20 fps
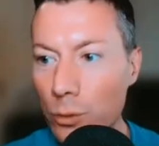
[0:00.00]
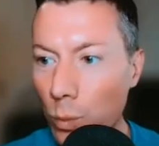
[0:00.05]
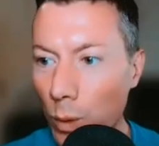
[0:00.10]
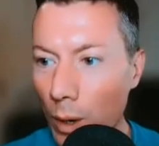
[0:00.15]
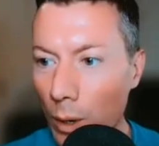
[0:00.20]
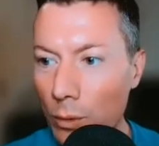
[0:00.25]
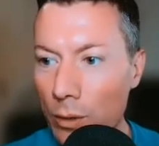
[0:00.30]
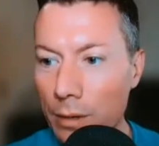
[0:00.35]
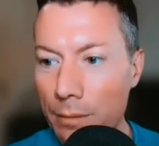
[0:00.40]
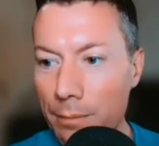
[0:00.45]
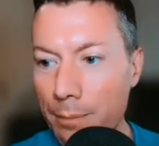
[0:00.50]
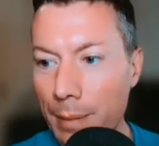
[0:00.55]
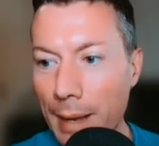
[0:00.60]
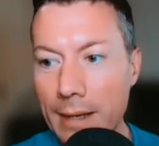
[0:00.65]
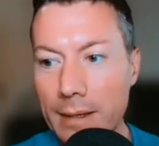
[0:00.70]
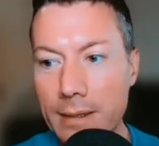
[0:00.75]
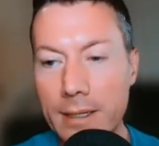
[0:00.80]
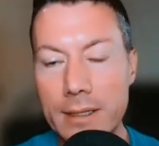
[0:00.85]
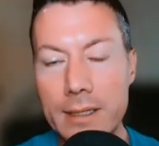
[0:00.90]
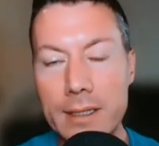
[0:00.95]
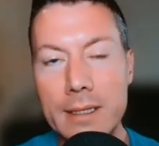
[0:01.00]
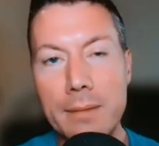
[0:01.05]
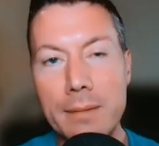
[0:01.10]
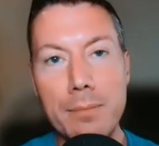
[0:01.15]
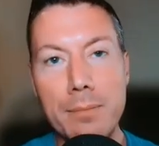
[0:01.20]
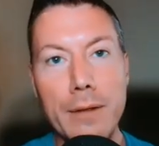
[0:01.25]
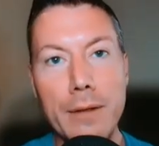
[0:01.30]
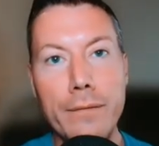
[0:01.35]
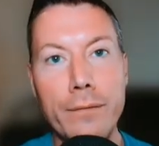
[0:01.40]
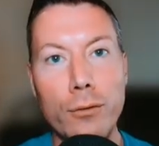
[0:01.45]
Welcome back to
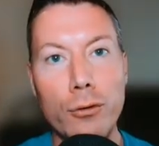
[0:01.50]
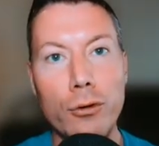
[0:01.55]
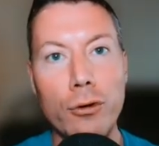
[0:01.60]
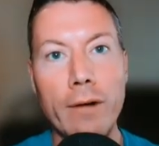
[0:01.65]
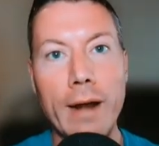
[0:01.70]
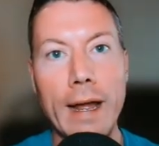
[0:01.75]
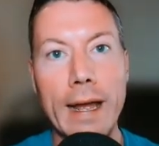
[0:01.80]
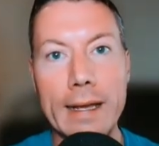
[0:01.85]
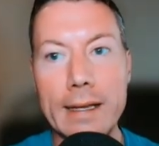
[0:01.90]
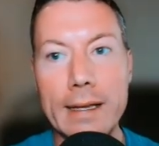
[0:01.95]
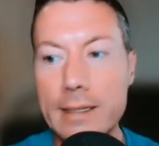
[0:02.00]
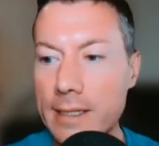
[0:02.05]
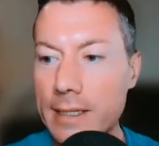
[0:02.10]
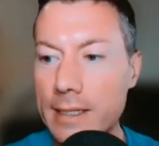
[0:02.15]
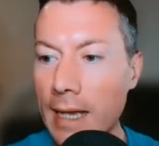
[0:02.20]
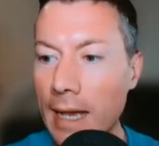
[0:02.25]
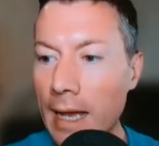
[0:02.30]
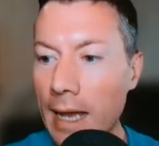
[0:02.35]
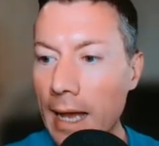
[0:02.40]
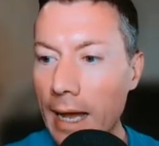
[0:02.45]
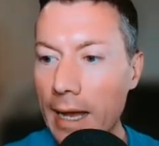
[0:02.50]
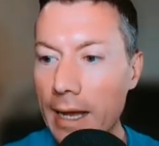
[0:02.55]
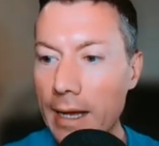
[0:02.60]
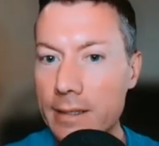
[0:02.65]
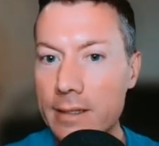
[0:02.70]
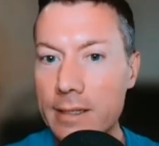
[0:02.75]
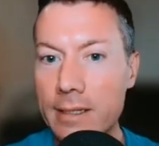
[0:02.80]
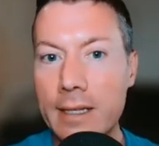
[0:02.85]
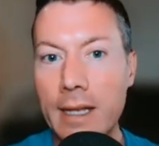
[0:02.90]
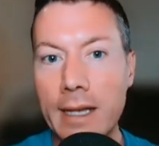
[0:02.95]
Simply Forex.
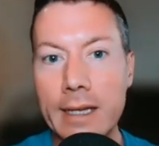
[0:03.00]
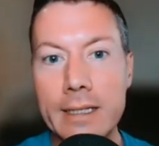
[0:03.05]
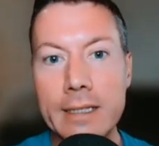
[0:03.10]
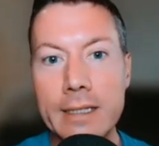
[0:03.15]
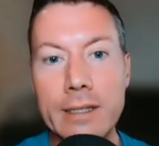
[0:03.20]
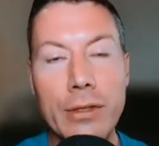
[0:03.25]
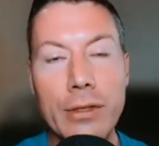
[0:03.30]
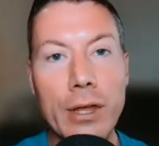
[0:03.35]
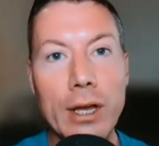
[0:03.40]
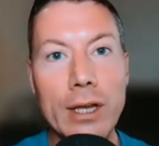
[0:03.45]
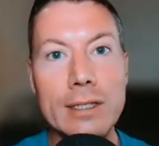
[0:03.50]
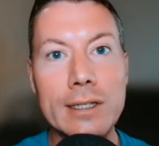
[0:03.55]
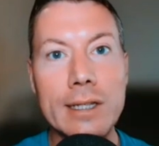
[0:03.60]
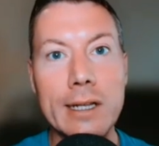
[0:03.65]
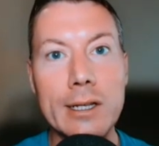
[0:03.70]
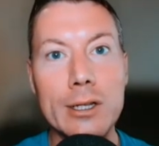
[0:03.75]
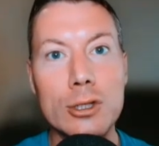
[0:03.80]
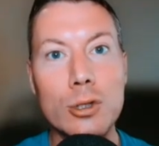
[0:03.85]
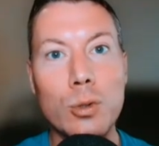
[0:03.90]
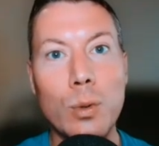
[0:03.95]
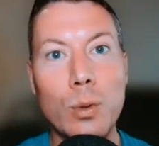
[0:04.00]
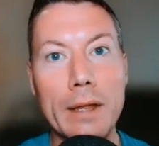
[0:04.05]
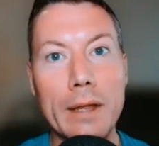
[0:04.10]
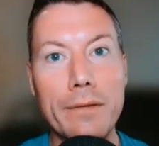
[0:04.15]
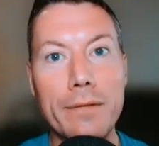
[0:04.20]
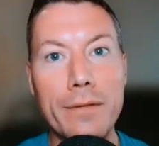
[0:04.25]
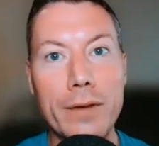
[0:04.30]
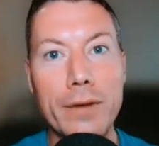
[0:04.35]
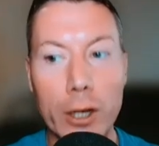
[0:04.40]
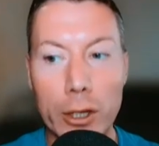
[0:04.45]
Today is Thursday, the
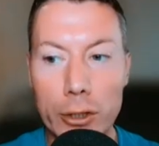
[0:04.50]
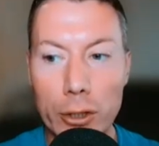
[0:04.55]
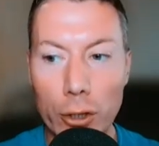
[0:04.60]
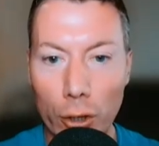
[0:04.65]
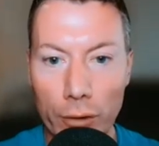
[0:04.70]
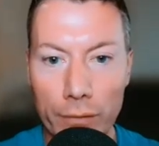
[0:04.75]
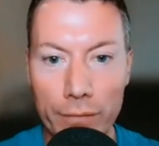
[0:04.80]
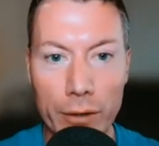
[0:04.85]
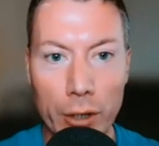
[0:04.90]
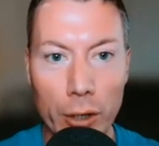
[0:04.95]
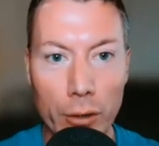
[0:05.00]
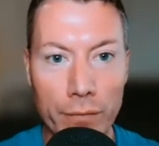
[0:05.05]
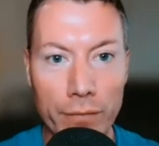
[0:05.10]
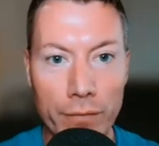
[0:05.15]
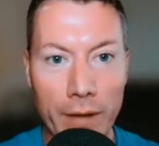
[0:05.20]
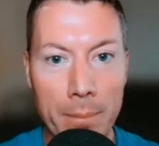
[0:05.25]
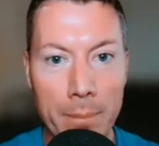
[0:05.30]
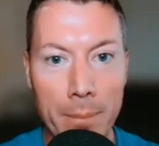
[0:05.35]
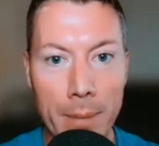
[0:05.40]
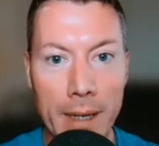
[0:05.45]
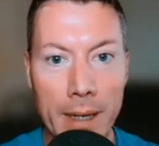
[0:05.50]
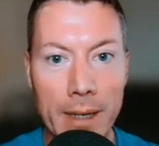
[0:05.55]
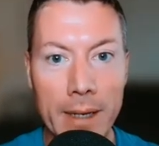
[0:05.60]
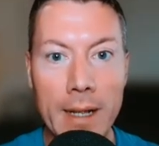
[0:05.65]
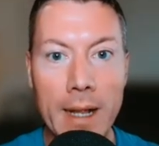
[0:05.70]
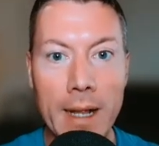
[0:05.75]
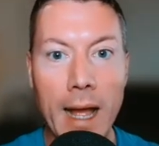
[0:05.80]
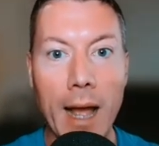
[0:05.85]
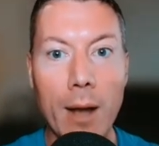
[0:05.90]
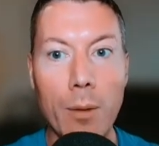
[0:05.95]
23rd of November,
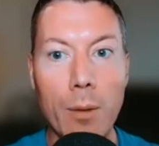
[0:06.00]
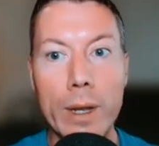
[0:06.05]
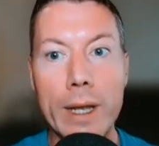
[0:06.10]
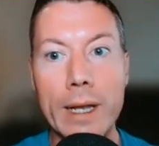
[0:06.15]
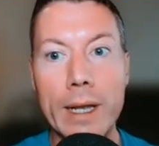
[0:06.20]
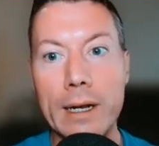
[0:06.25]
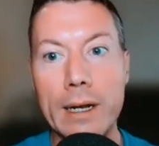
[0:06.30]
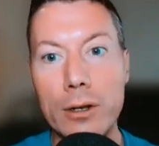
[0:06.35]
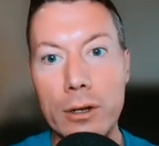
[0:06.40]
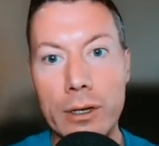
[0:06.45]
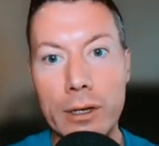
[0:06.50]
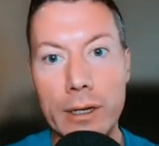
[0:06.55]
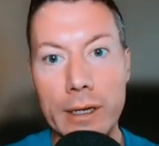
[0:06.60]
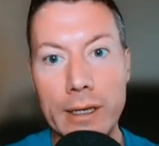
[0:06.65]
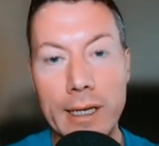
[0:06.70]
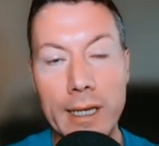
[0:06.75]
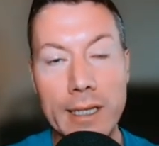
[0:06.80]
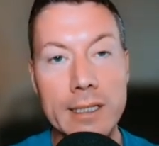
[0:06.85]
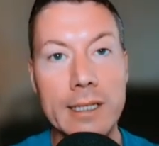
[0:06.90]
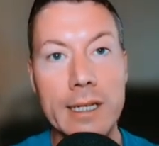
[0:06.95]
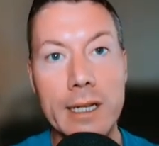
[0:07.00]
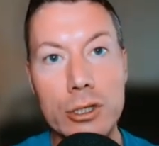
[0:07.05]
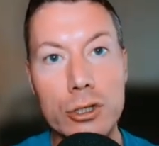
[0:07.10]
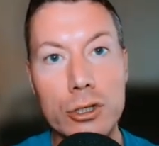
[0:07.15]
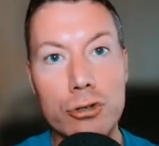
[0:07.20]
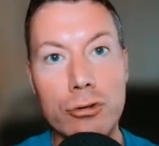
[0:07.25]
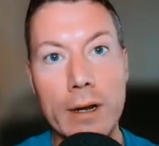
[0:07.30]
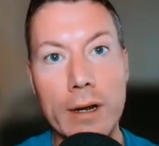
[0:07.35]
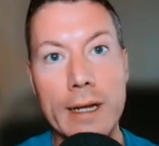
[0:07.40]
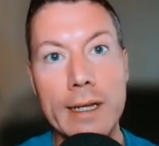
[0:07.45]
and we're going to look at yesterday's
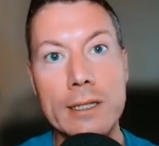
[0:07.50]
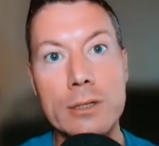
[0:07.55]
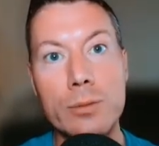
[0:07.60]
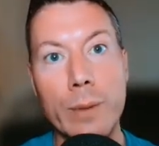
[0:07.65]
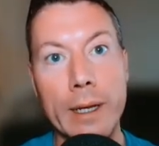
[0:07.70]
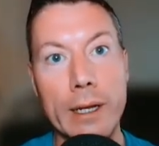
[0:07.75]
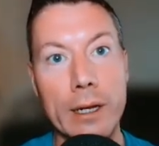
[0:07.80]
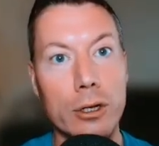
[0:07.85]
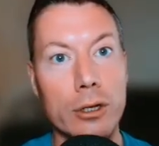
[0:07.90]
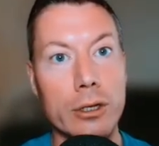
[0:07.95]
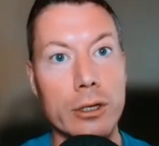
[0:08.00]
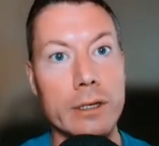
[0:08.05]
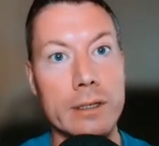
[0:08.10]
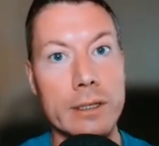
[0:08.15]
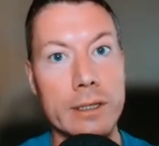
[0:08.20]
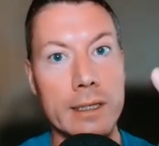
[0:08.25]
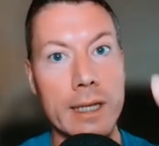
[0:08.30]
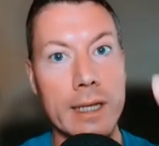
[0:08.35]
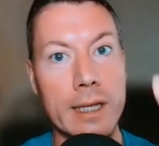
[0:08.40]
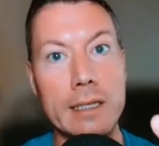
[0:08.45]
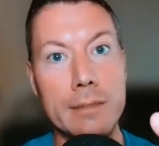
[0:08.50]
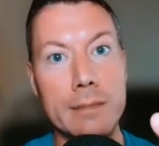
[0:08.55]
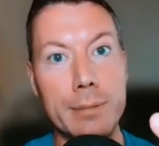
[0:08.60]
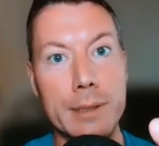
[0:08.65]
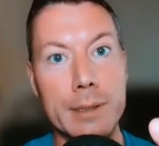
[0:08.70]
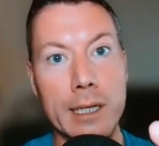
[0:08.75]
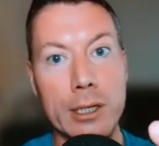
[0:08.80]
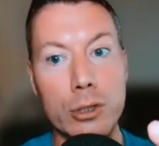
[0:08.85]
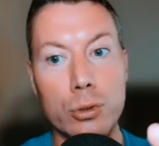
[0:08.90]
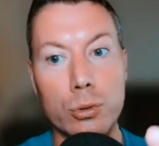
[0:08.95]
trades, we're going to look at today's
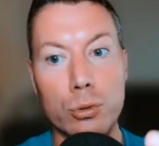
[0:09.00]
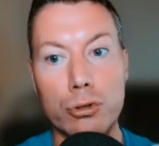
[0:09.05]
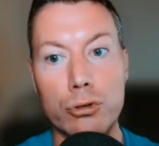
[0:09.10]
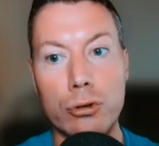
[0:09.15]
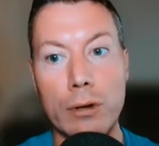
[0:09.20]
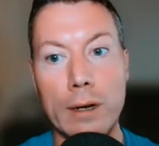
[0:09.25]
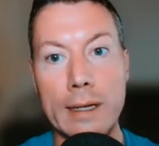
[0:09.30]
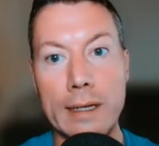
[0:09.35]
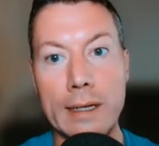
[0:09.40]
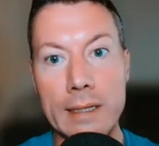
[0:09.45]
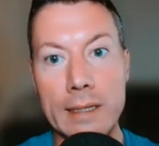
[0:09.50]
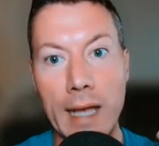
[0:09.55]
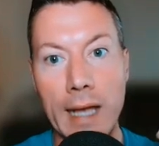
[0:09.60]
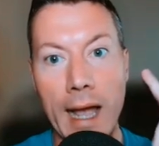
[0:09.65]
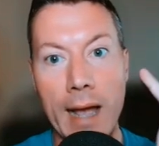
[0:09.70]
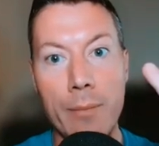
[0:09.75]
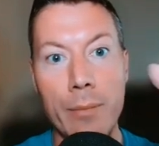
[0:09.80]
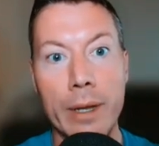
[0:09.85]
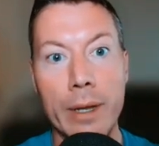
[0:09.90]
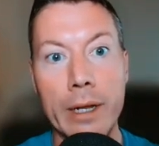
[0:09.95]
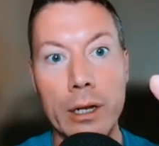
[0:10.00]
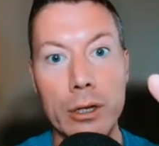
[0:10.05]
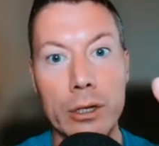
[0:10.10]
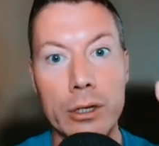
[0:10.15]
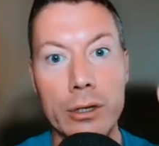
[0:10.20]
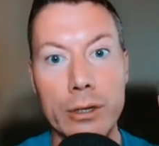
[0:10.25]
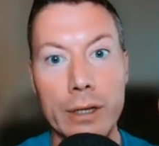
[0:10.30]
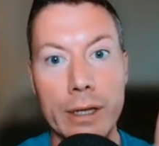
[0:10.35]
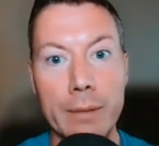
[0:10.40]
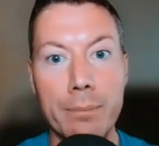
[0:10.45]
potential trades, and we're going to
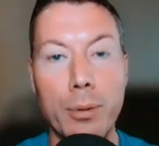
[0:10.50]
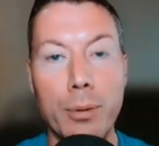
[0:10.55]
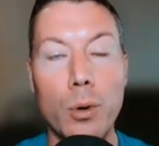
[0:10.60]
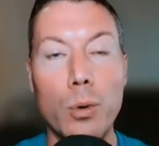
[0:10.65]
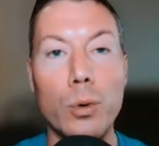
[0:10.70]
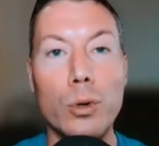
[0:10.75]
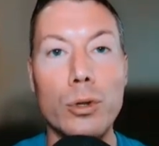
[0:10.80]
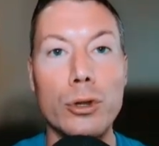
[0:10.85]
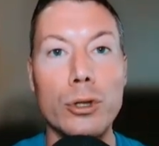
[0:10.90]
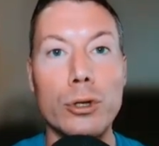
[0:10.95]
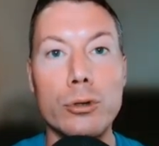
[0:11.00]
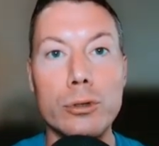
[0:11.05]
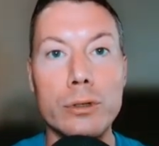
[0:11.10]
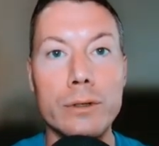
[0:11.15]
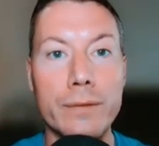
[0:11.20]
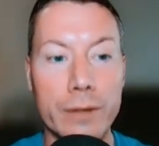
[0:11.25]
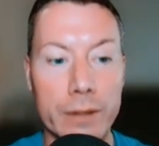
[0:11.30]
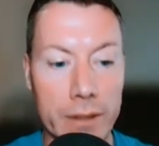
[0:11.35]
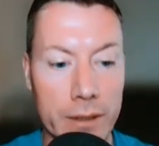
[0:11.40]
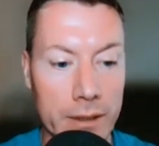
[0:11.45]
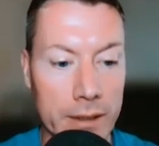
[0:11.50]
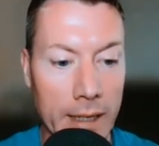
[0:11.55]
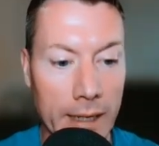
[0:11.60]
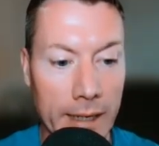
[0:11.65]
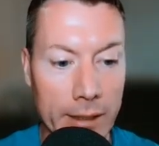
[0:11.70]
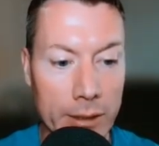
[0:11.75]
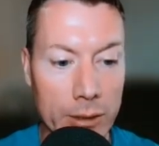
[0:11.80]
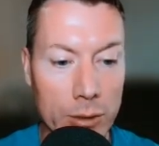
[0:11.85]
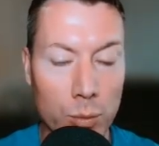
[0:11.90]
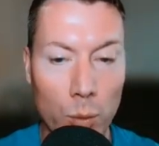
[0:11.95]
look at the important news for
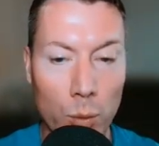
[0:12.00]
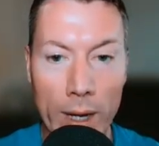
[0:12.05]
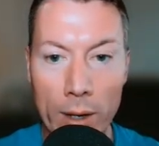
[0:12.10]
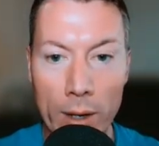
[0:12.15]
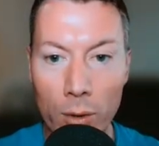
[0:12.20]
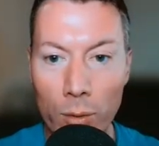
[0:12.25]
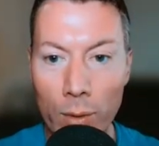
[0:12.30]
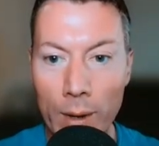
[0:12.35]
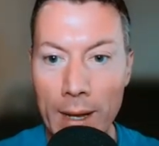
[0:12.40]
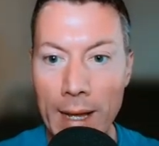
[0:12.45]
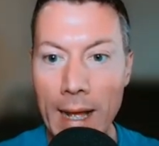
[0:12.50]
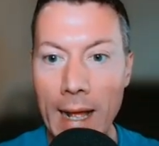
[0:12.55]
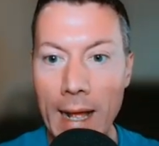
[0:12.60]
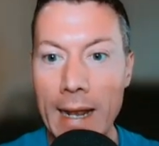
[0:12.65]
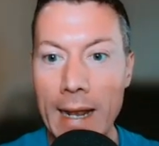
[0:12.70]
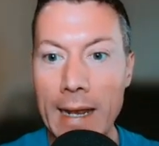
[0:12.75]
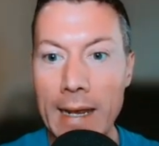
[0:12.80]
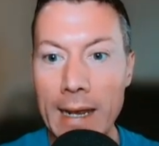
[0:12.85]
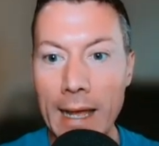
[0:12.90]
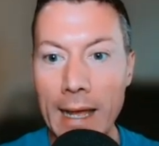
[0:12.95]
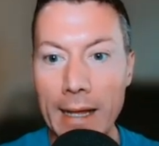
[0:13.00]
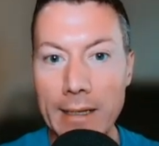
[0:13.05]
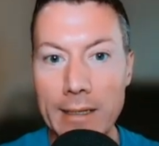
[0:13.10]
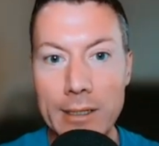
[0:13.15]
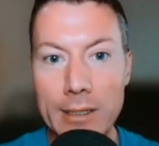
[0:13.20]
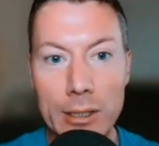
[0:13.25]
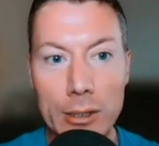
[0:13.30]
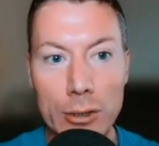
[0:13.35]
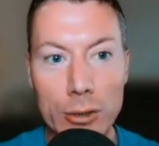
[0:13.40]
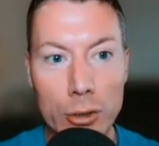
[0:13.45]
today as well.
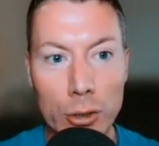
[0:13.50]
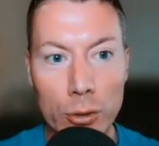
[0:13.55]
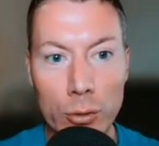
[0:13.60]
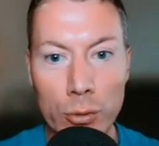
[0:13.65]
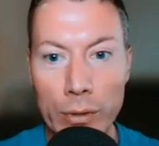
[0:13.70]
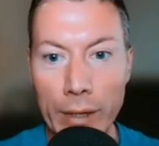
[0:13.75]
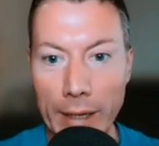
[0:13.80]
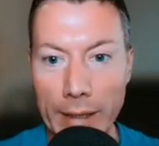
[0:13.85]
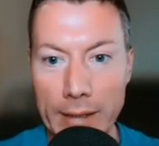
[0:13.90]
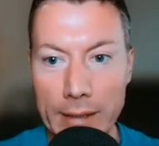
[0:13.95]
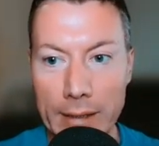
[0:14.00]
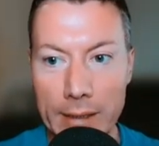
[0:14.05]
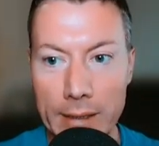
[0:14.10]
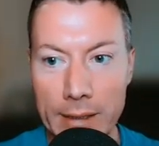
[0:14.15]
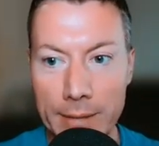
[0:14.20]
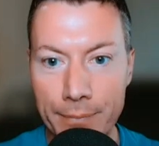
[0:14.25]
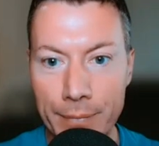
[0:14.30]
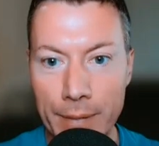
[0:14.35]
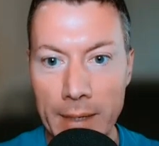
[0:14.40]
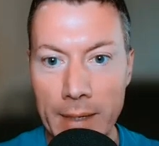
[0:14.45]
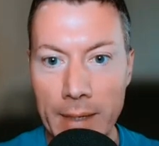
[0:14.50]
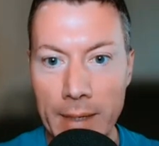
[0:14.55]
Let's do this.